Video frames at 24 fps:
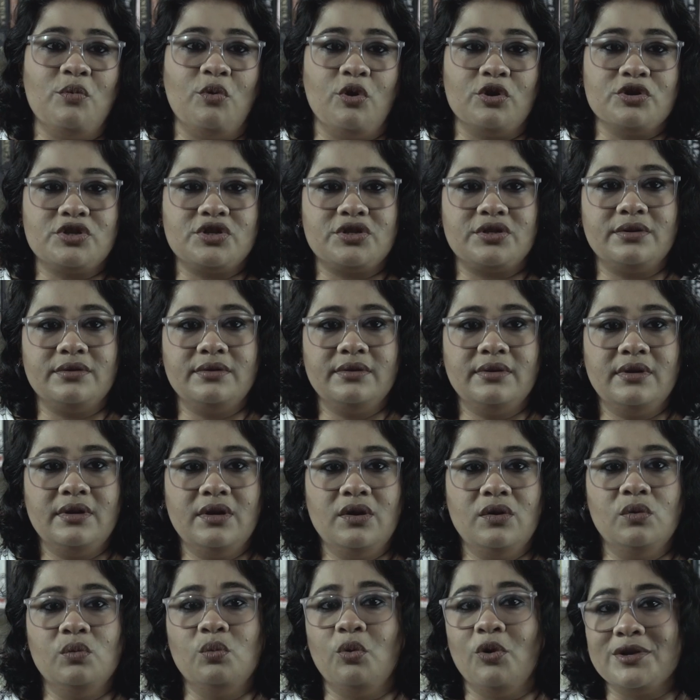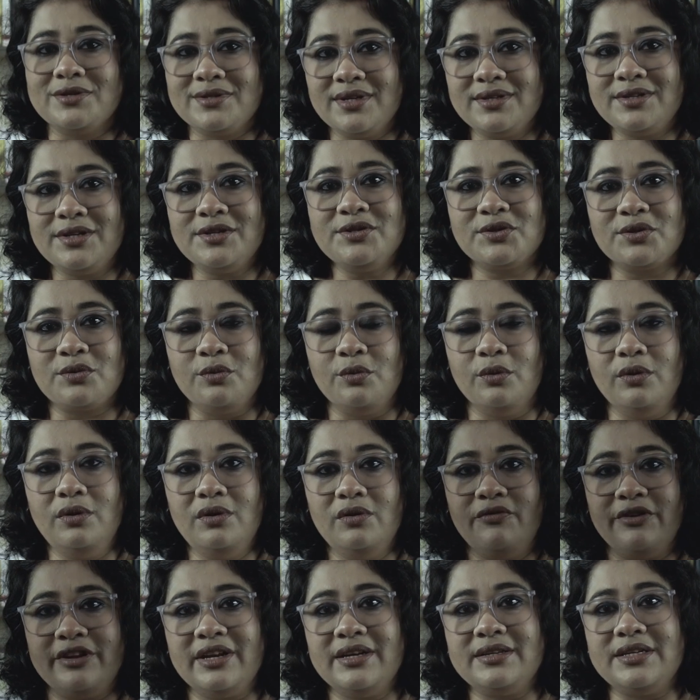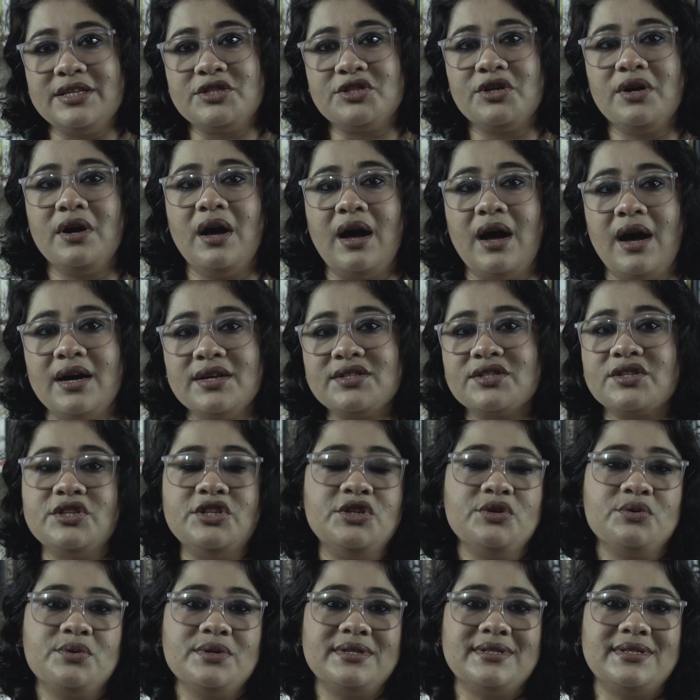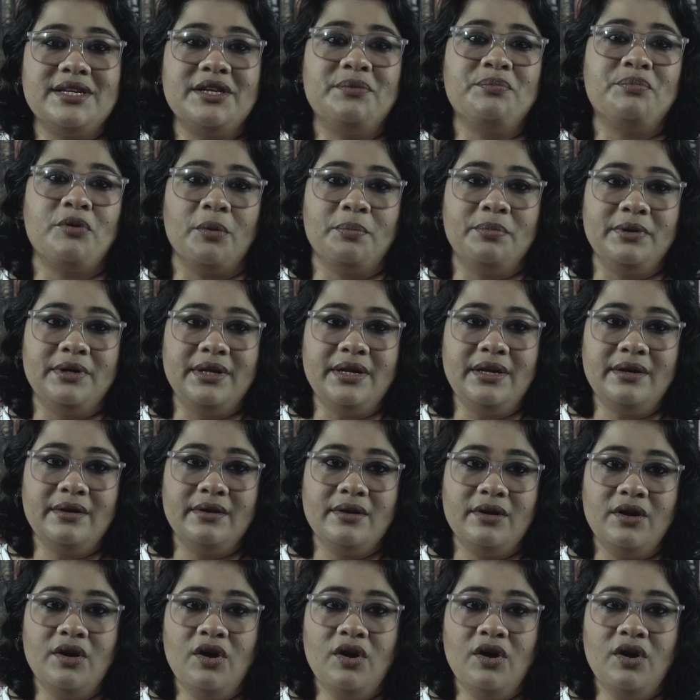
watched? Was it in school when a teacher asked you to sit properly?